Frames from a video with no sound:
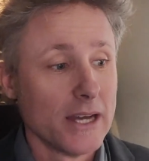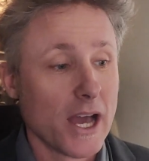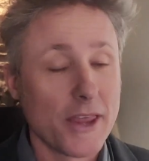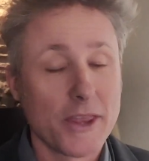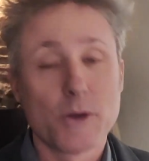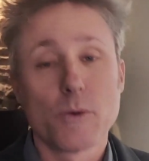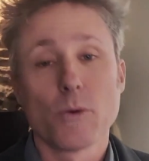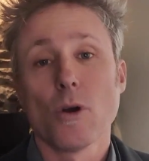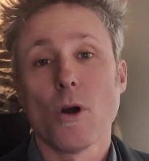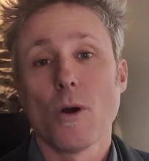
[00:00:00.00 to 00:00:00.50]
I
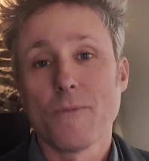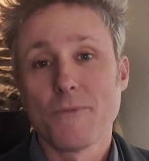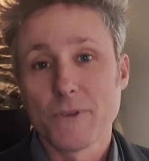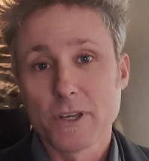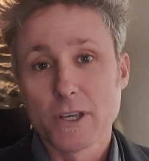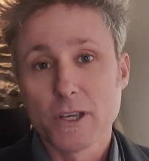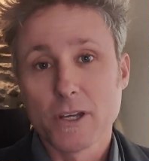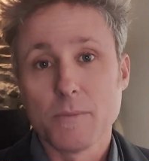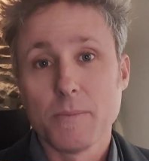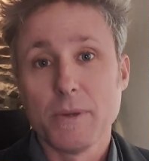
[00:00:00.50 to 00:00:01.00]
think we're
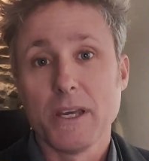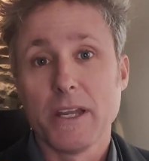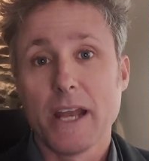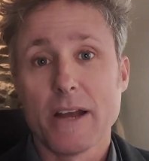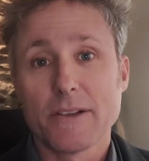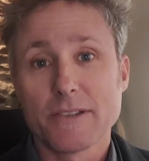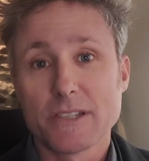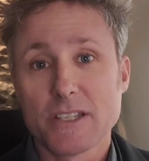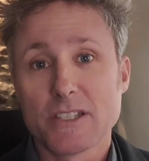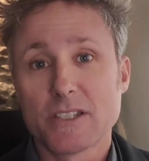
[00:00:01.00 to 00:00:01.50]
hopefully going to be
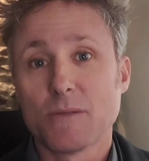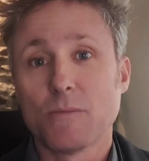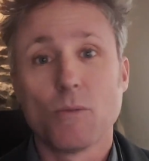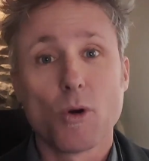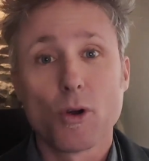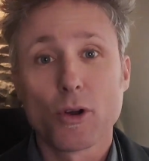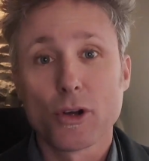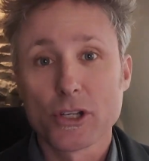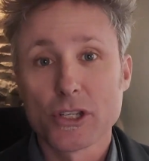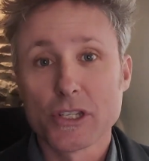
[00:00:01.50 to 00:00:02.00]
announcing some
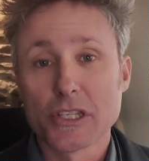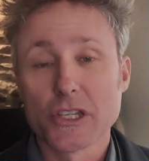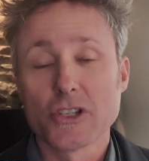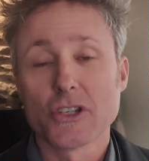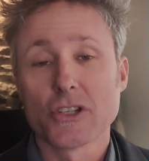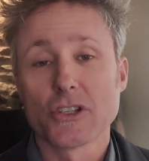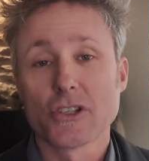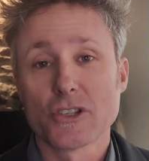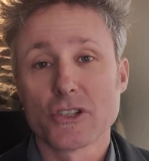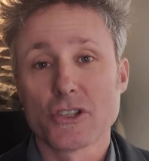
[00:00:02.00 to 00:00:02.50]
more good
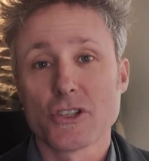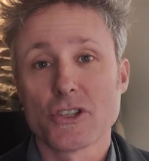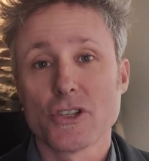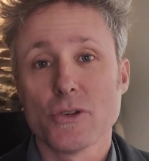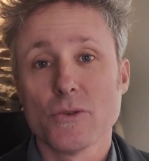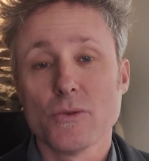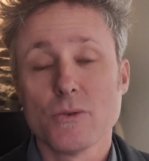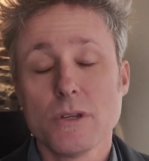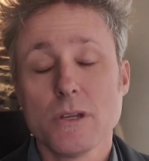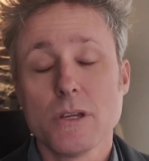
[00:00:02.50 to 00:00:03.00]
decisions
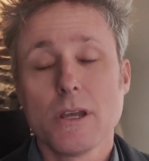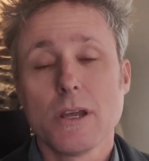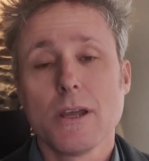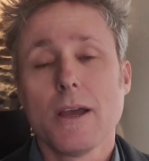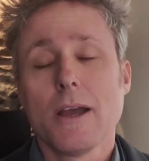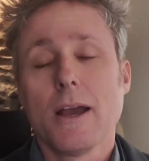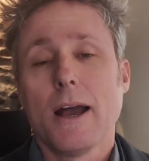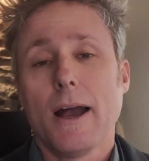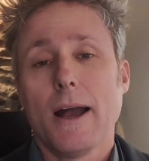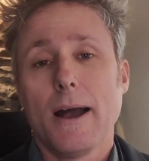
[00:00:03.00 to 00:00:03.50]
soon,
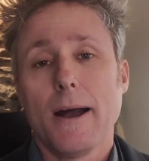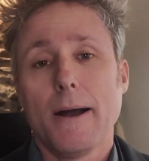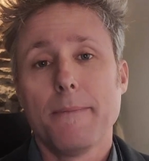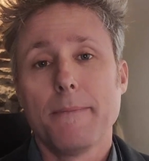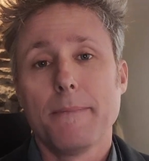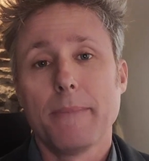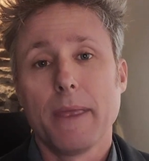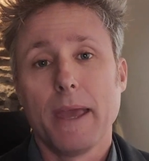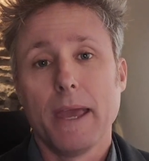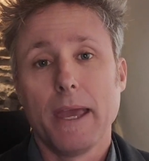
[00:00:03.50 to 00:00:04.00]

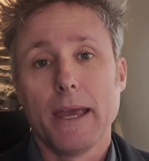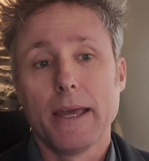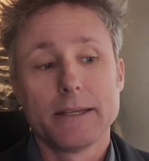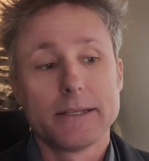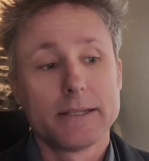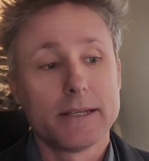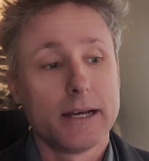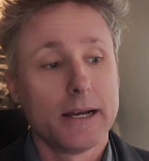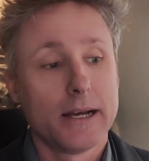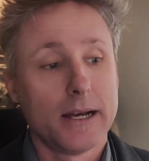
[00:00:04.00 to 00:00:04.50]

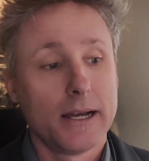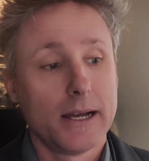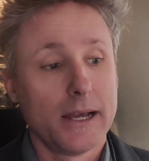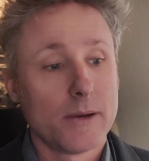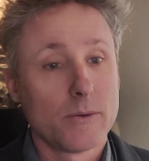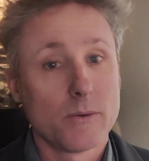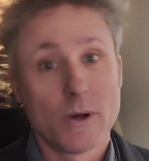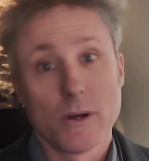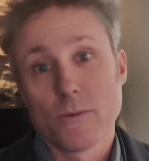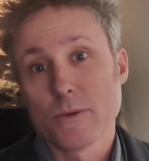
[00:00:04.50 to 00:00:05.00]
and
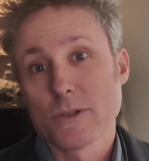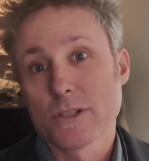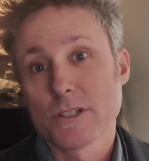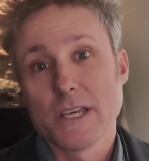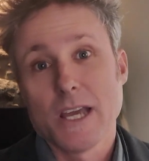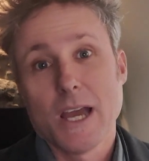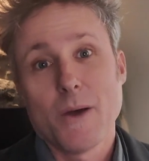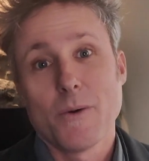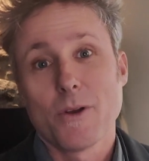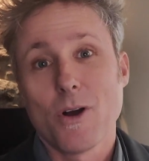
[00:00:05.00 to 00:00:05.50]
we'll
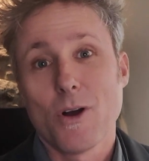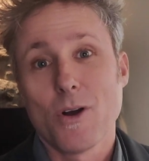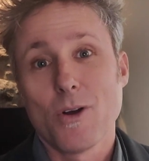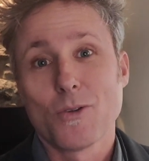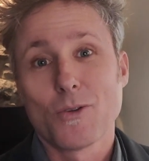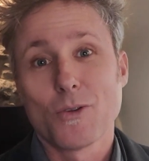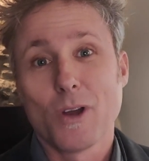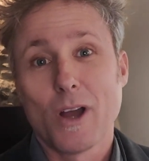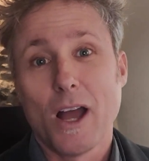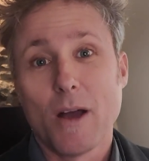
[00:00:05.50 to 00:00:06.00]
see how it
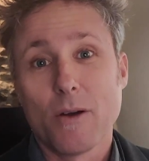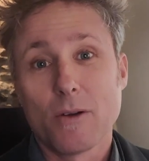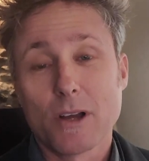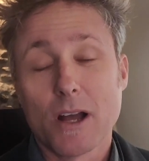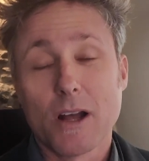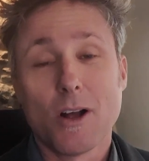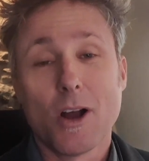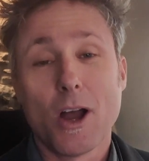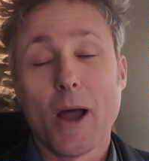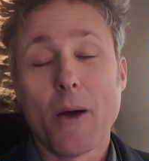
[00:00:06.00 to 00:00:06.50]

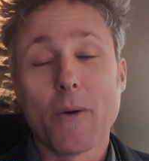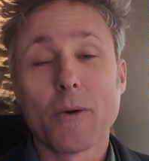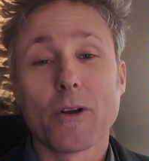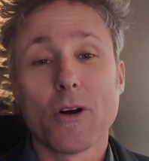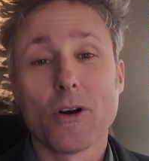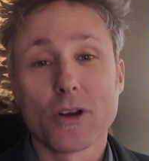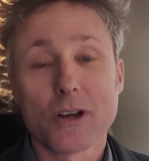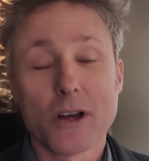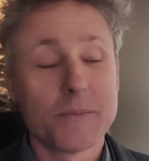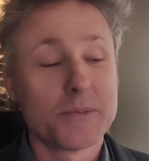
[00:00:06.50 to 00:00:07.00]

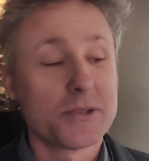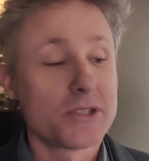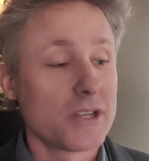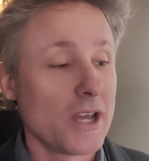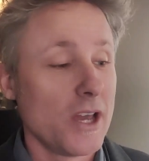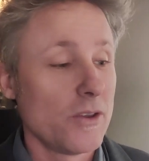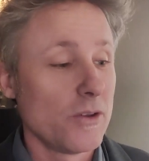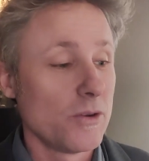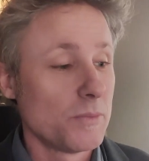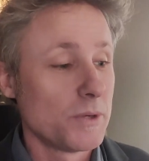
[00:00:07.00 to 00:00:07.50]
all comes
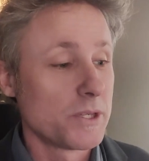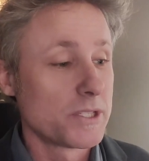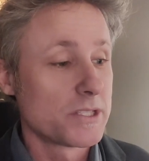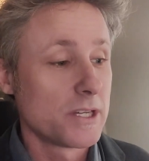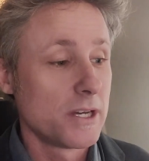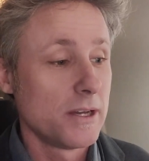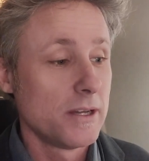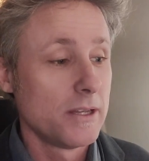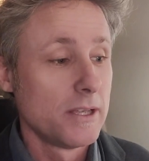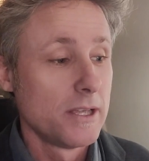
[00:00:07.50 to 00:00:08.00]
together. But
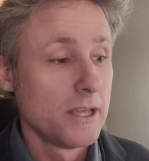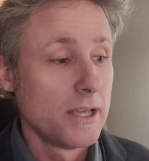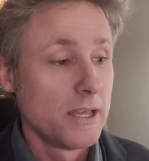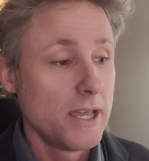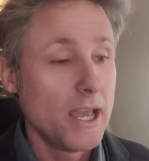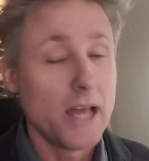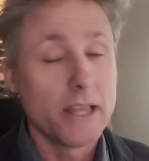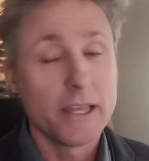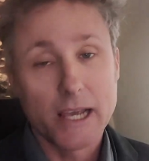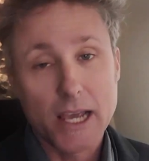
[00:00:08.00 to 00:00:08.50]

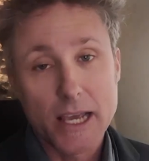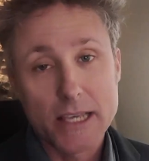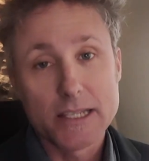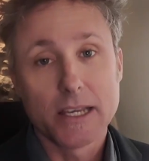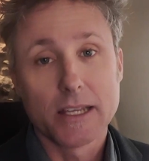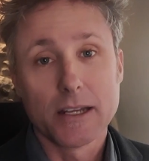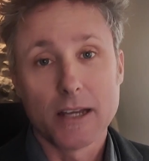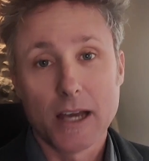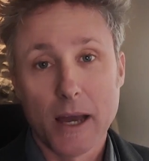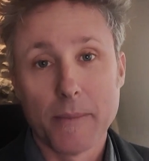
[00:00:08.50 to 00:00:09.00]
yeah, like I
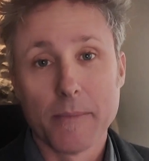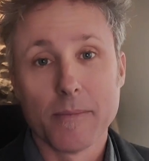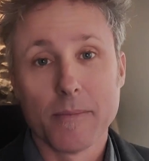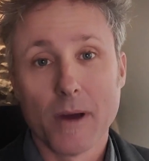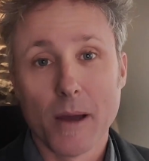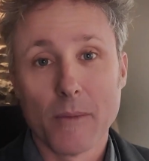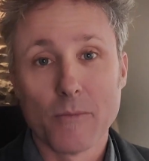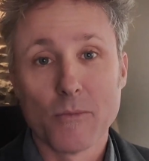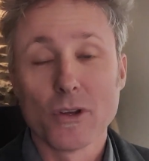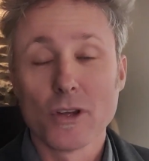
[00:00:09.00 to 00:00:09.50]
said, I'm
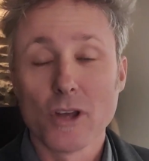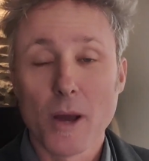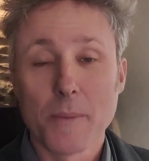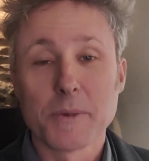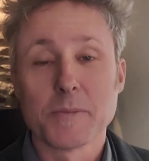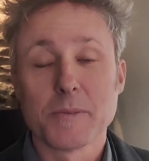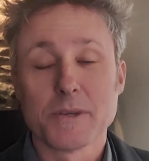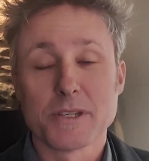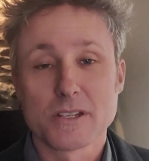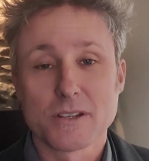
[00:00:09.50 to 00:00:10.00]
really
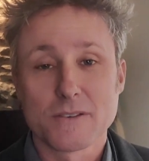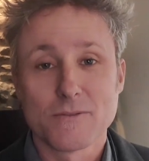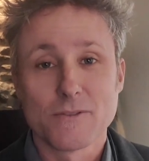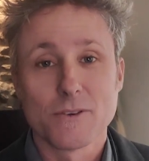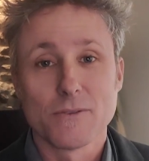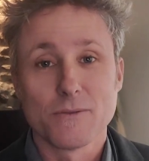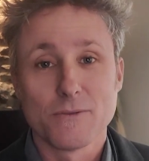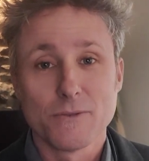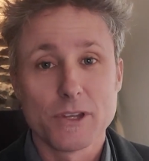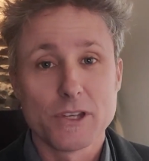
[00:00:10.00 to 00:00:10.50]
optimistic
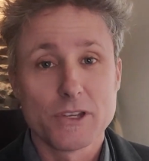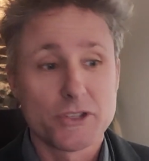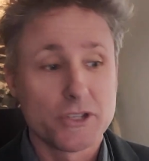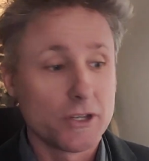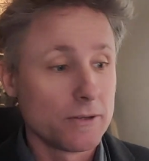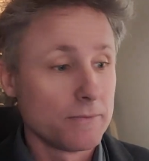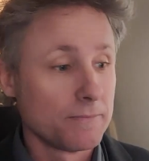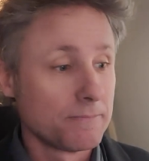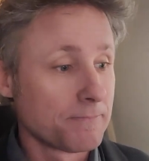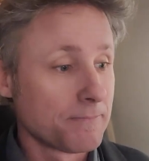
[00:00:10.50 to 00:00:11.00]
for this
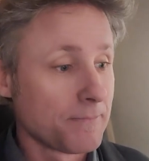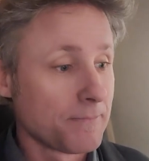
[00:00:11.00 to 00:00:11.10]
year.